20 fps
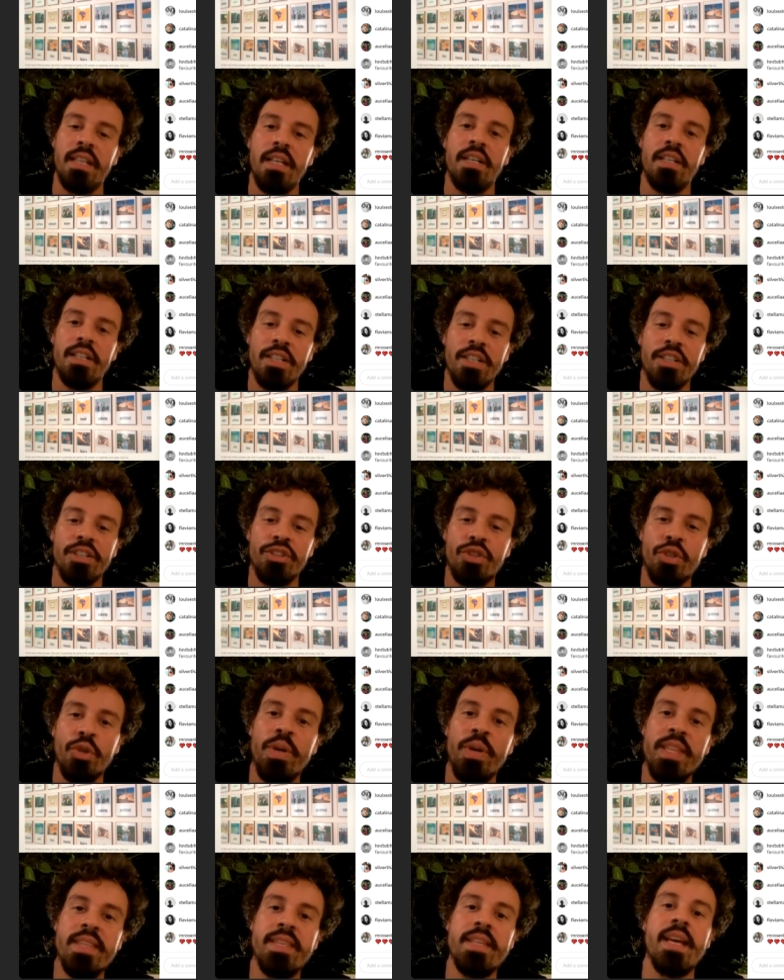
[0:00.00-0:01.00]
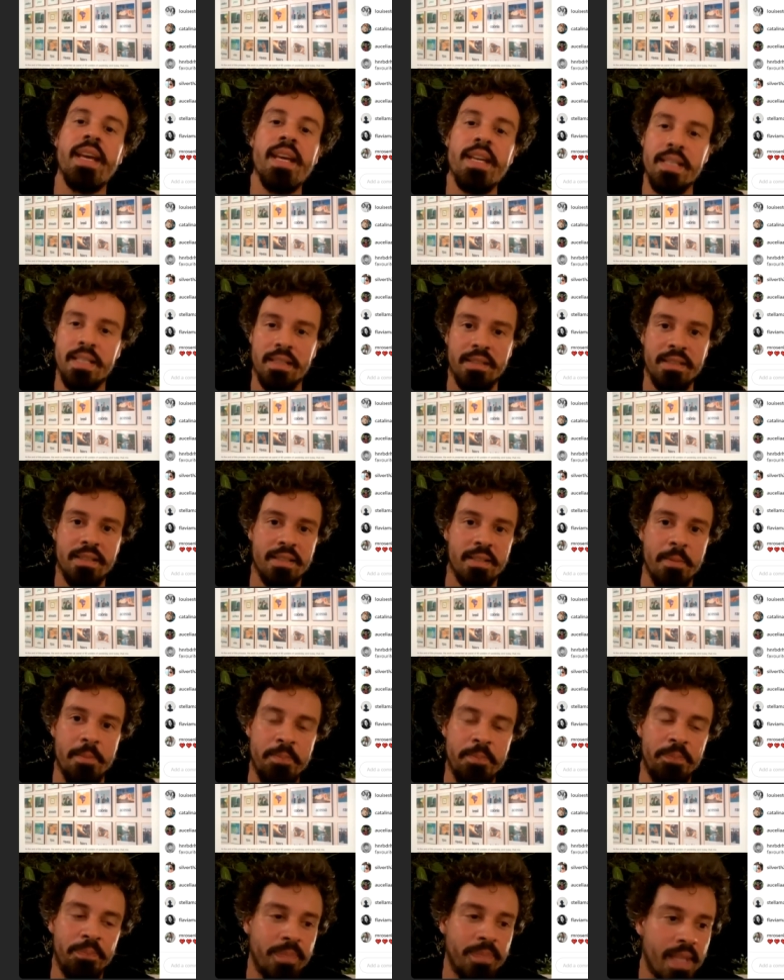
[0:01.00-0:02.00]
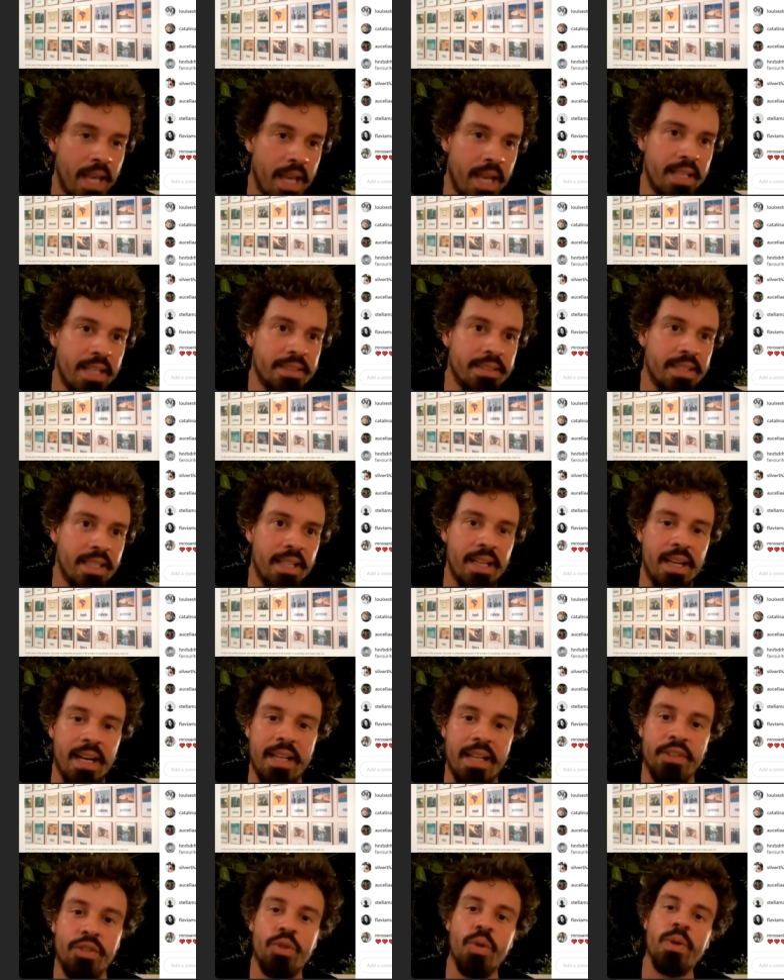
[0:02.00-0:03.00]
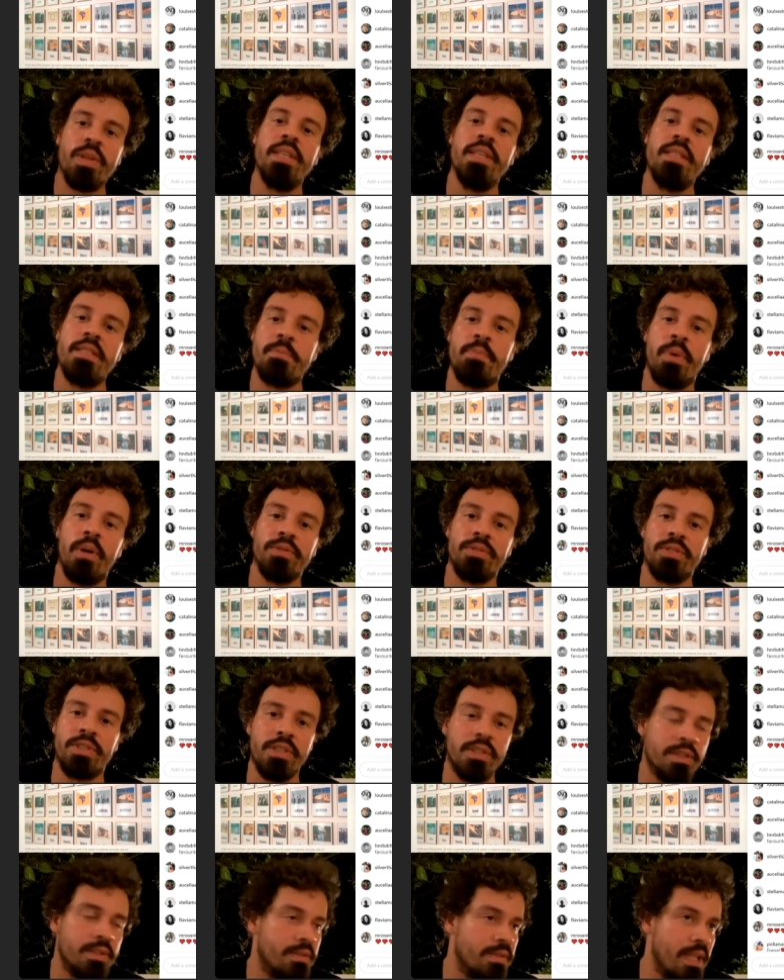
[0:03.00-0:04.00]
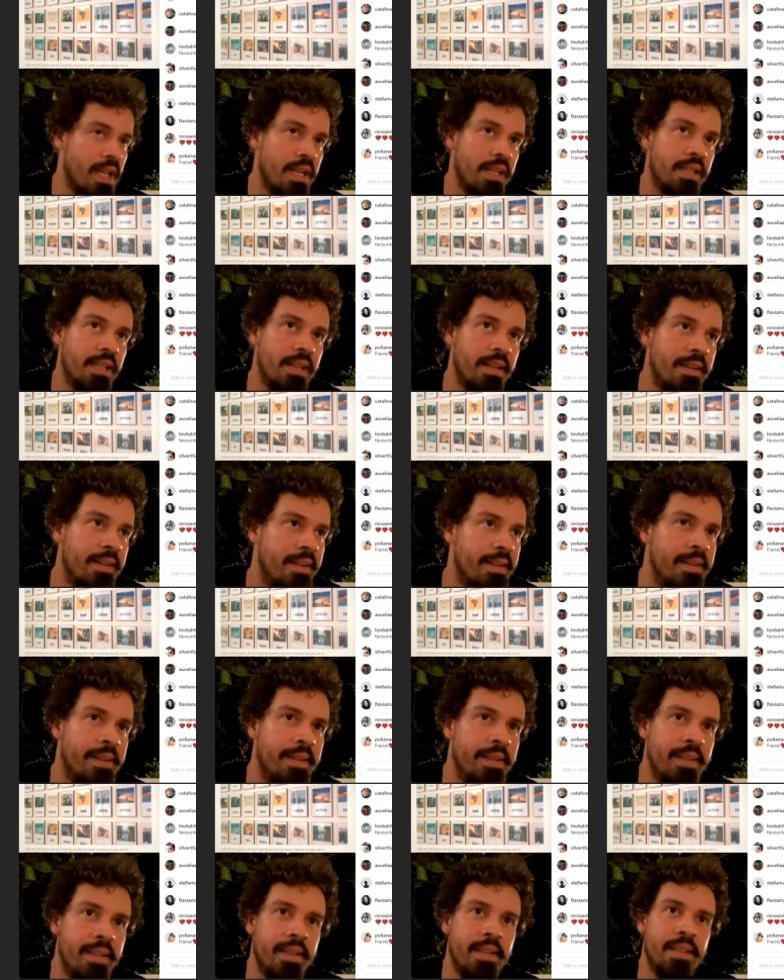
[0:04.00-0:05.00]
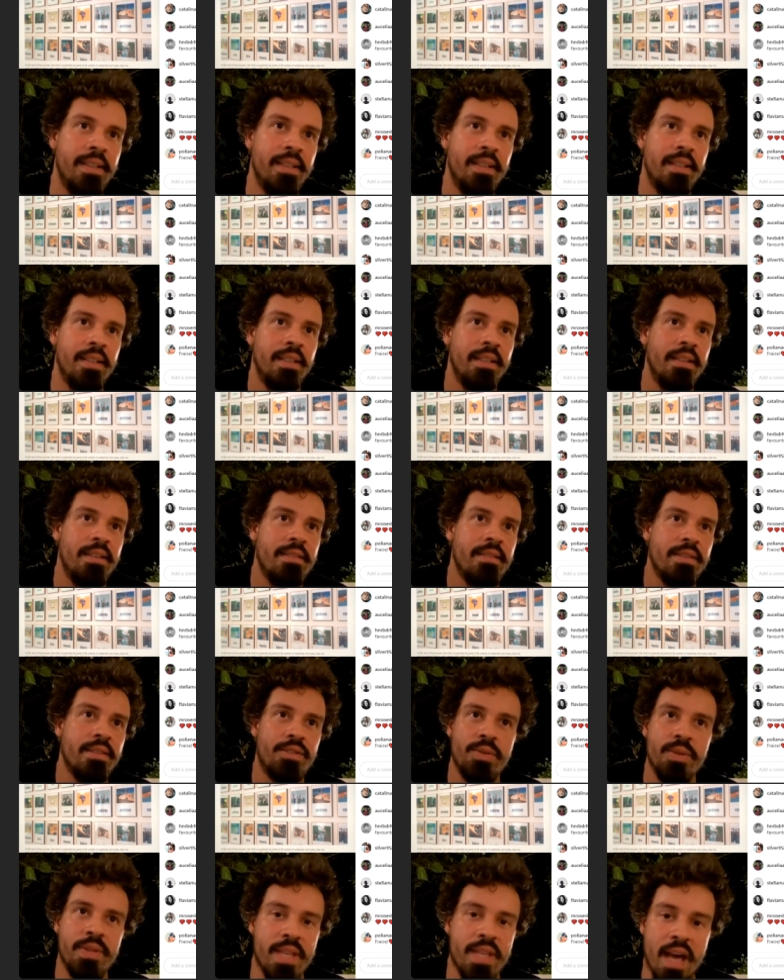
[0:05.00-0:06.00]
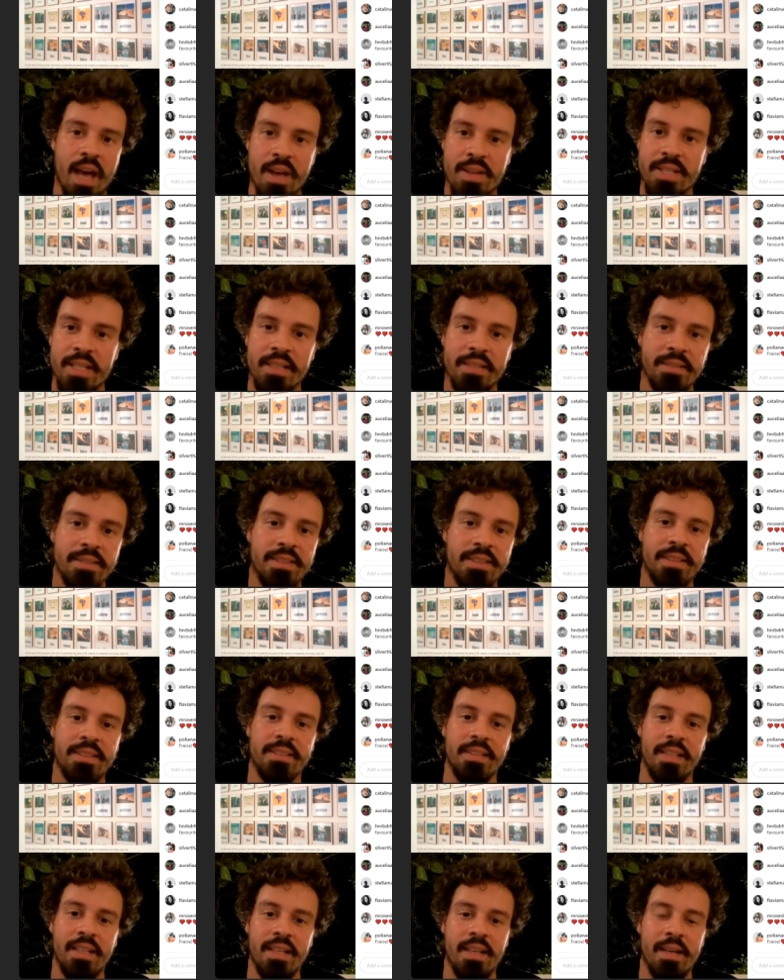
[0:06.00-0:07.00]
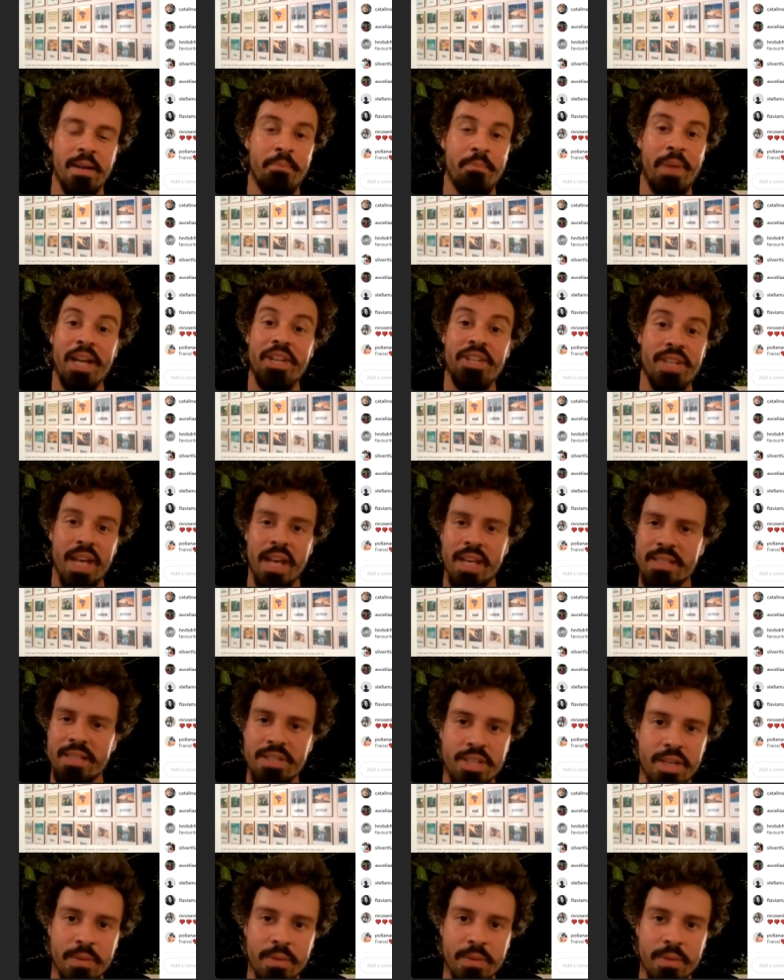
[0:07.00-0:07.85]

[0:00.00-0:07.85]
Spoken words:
during the 80s. And I took these posters like in the 2000s. By chance, she